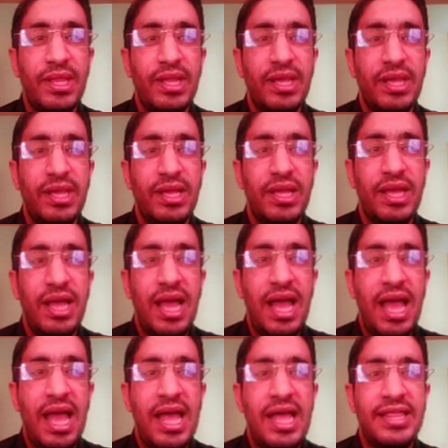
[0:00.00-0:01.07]
And as I
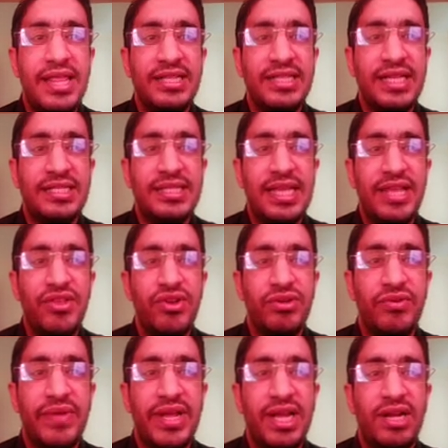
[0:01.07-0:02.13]
said earlier, also
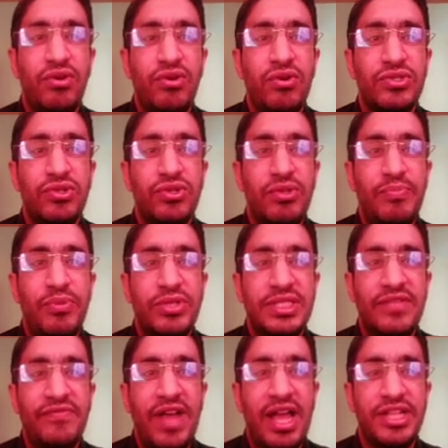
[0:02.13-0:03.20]
the positive
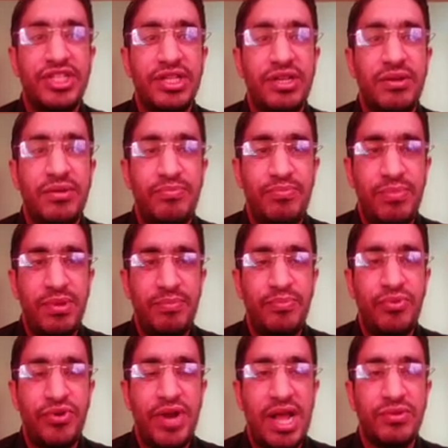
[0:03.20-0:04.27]
pronouns or
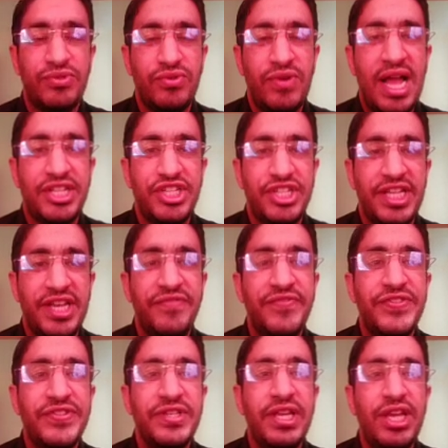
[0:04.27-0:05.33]
adjectives.
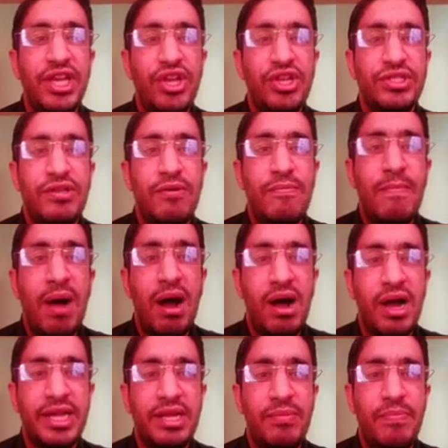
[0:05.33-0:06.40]
So mine
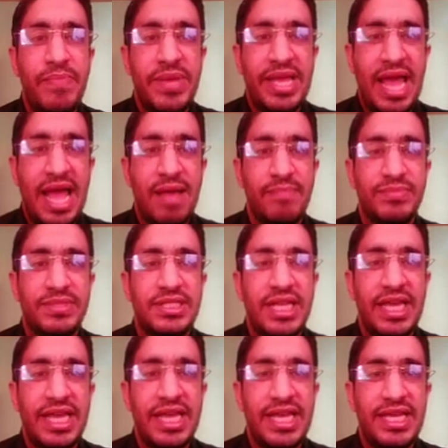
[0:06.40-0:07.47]
becomes his
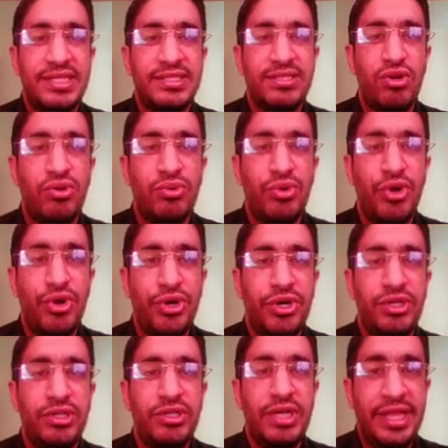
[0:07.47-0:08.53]
or her. It depends
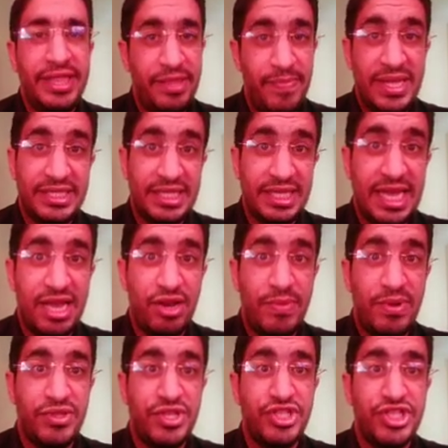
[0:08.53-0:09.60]
again about the
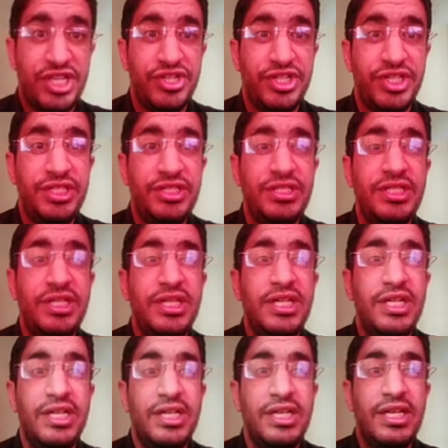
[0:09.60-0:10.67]
gender.
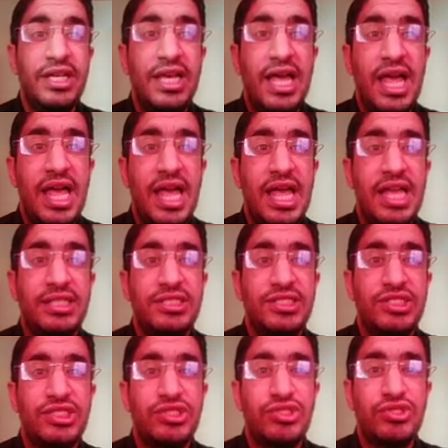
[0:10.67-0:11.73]
And so
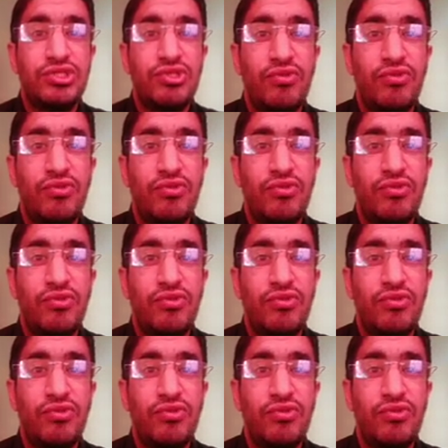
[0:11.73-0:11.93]
forth.